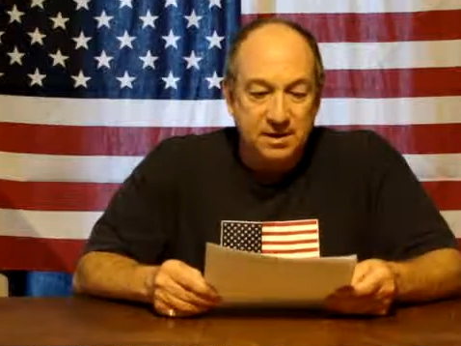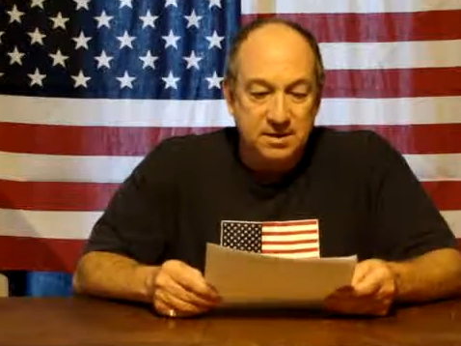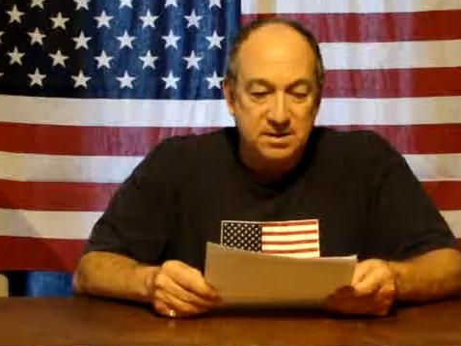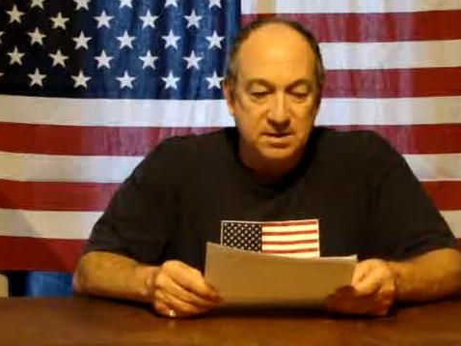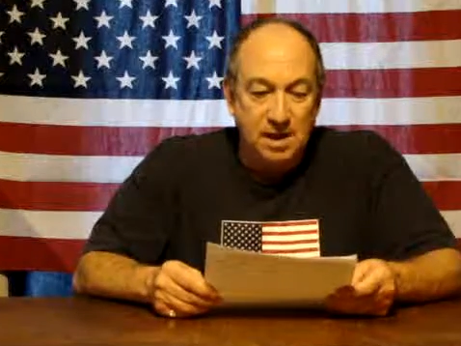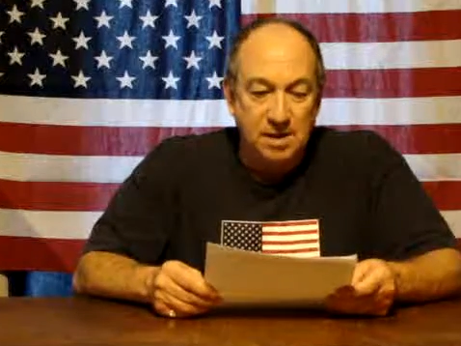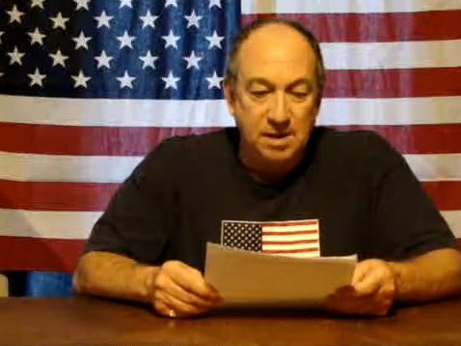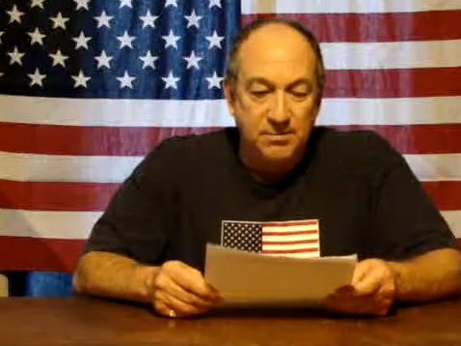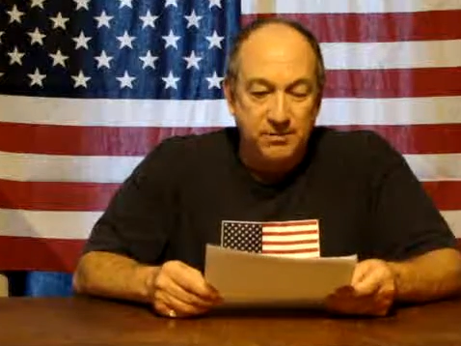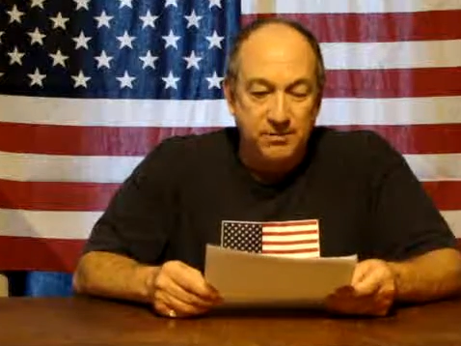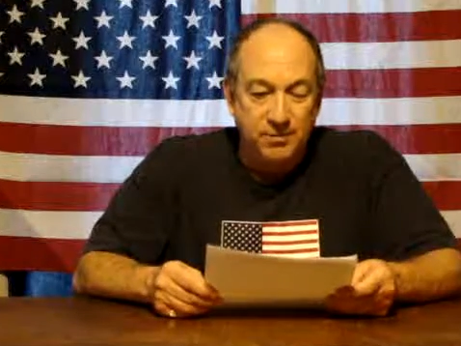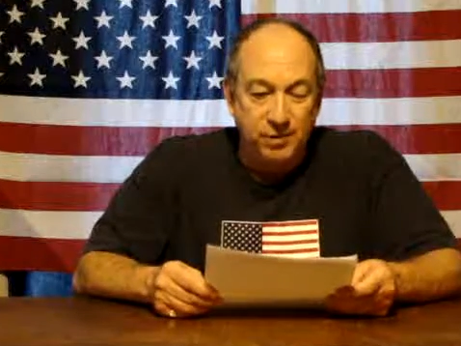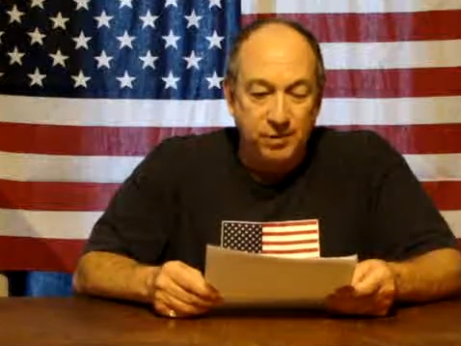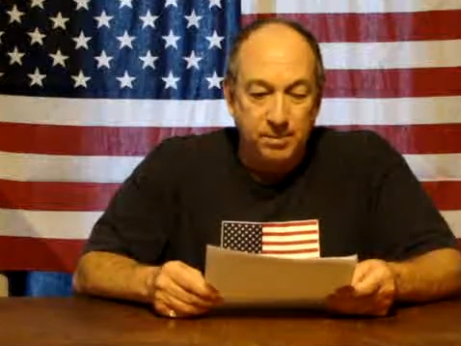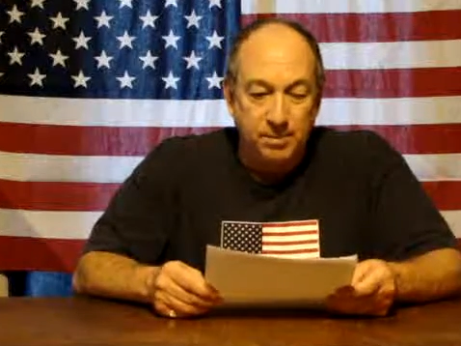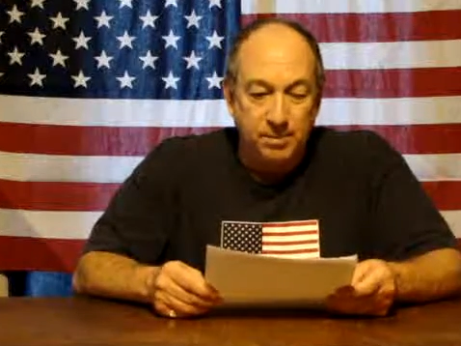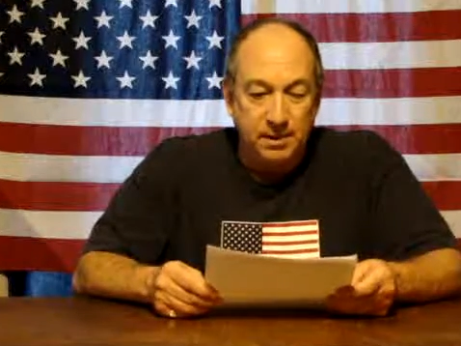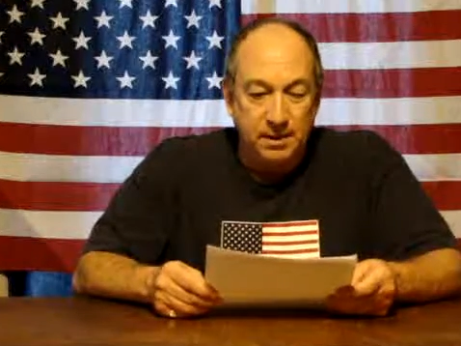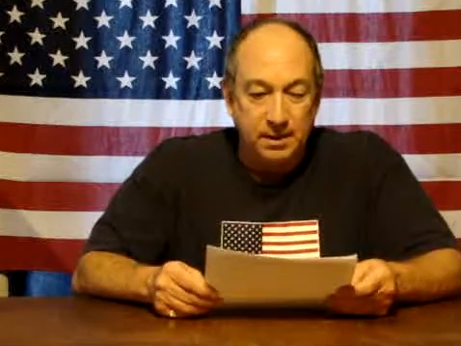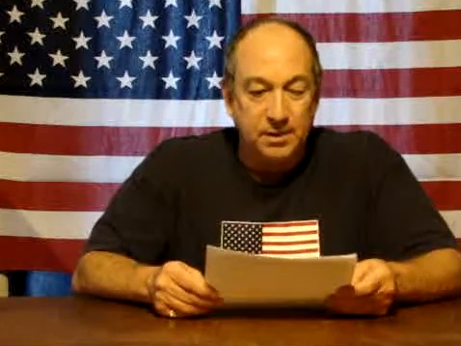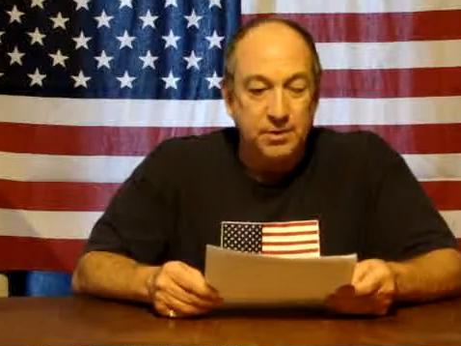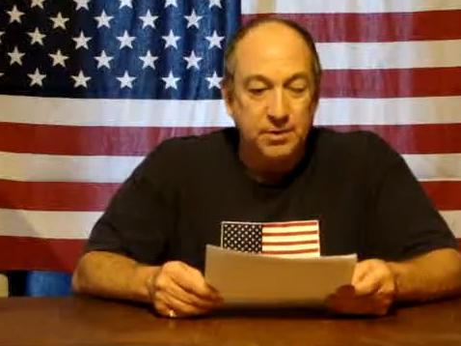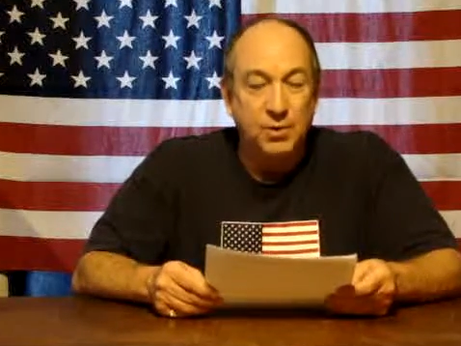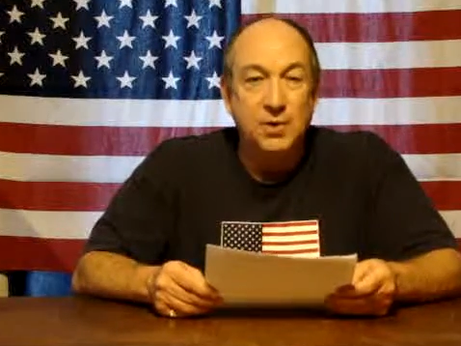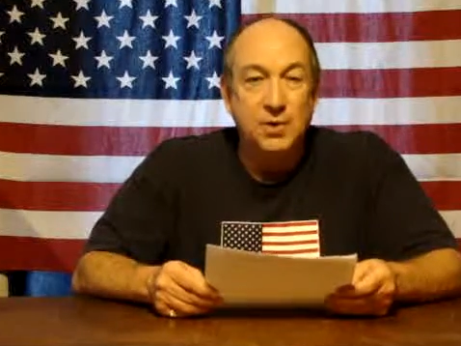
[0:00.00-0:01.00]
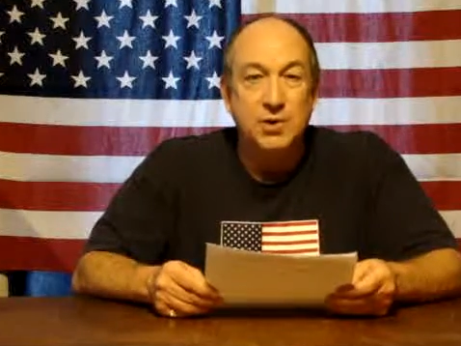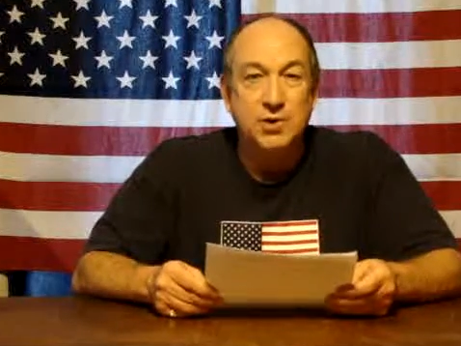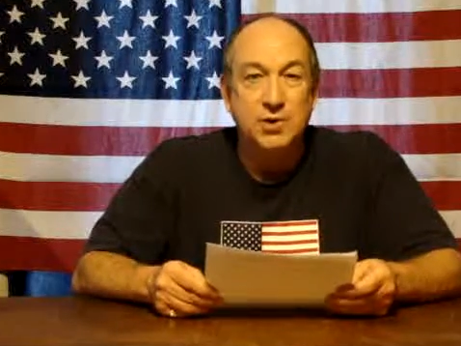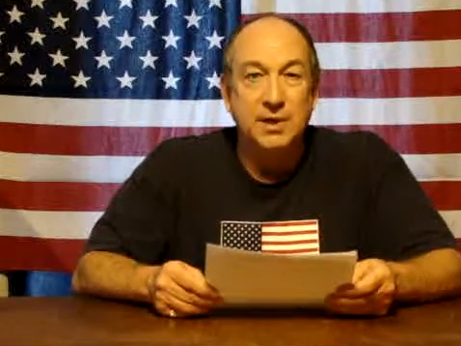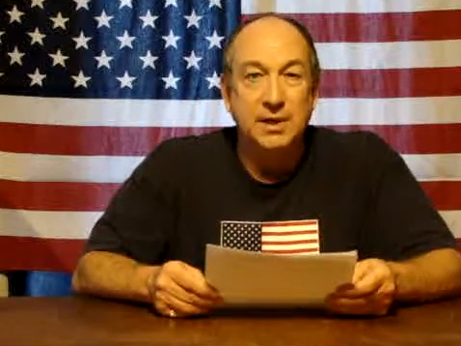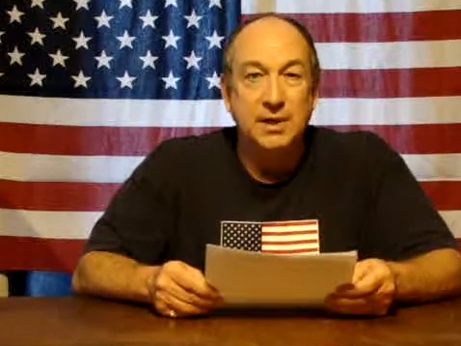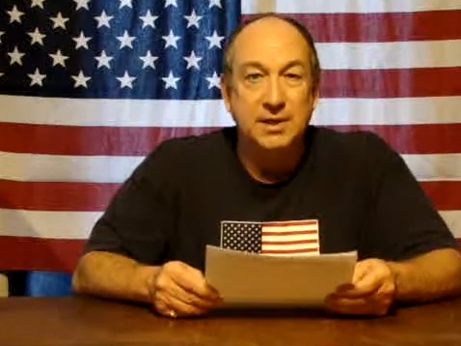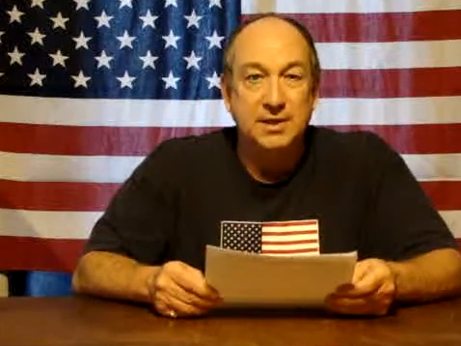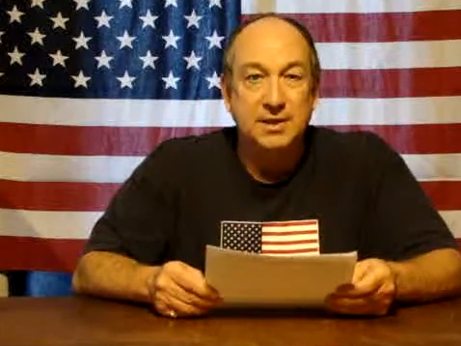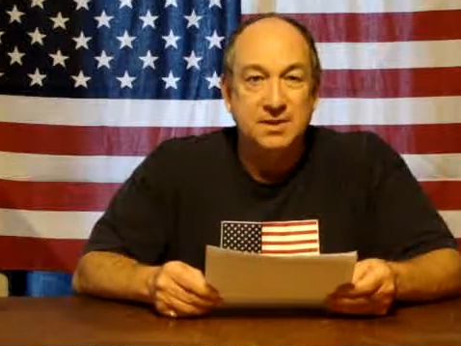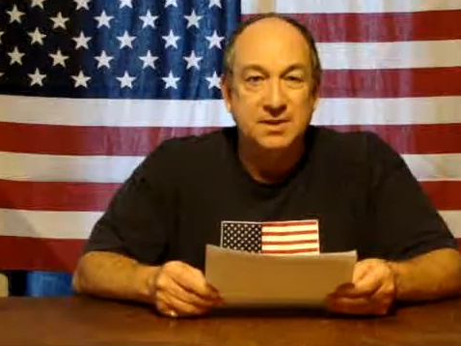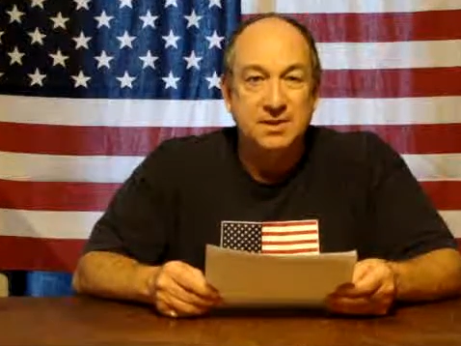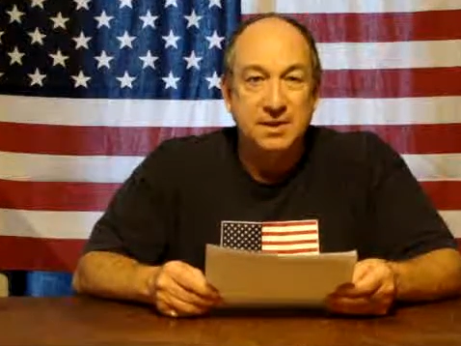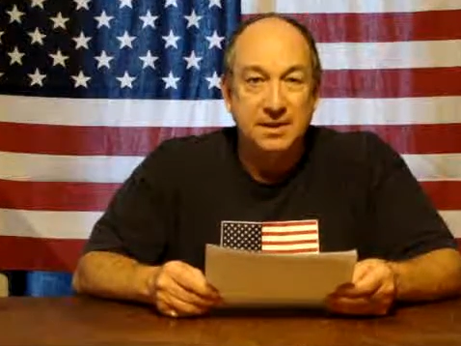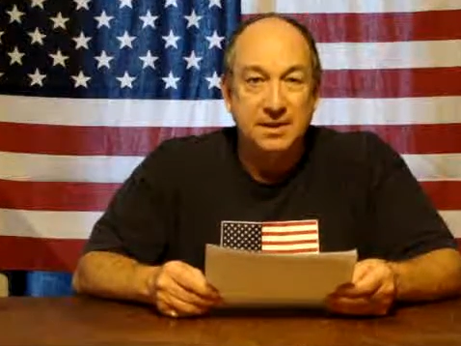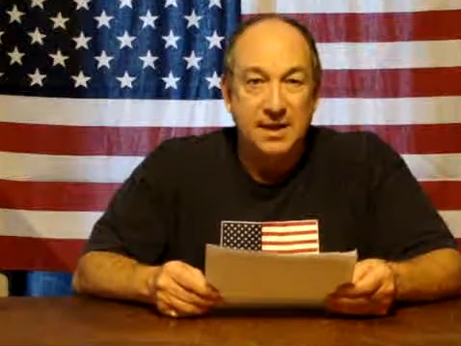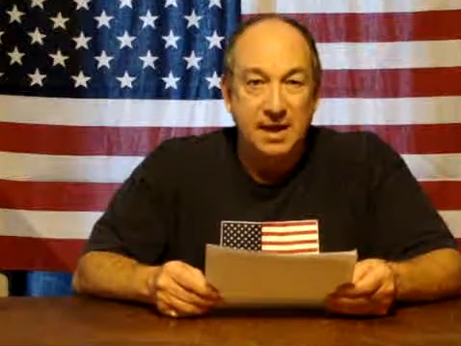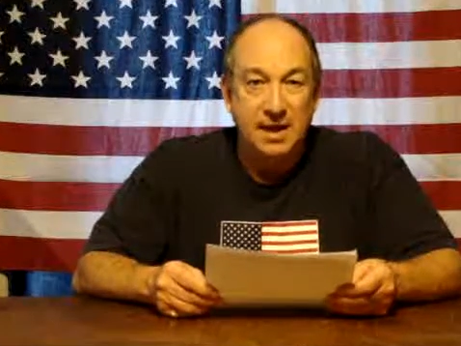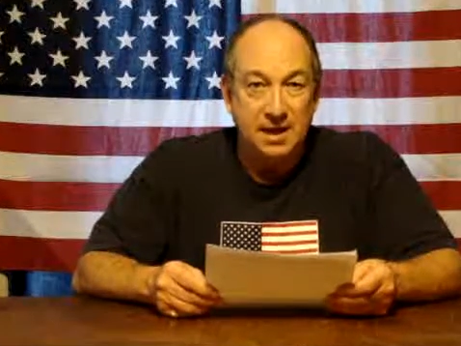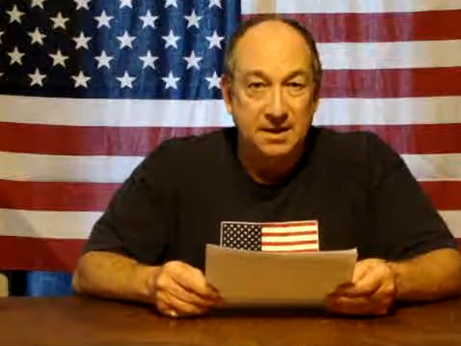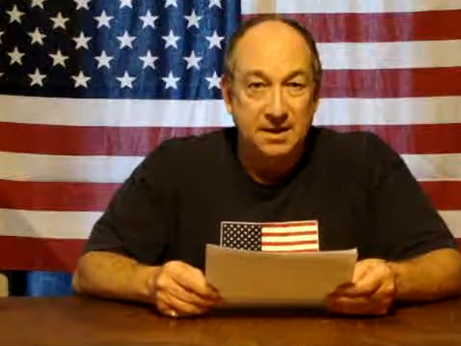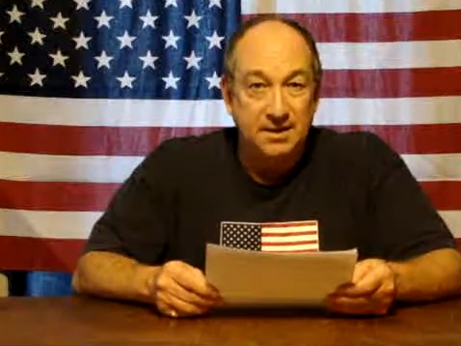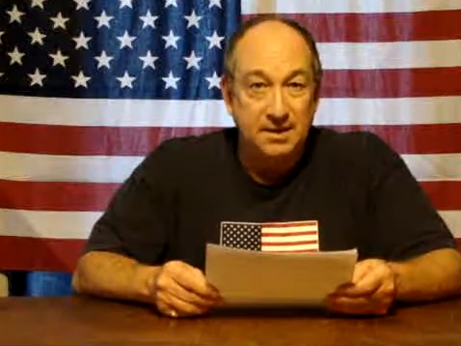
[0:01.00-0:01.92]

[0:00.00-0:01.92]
Islamophobia You Can Shake a Stick At,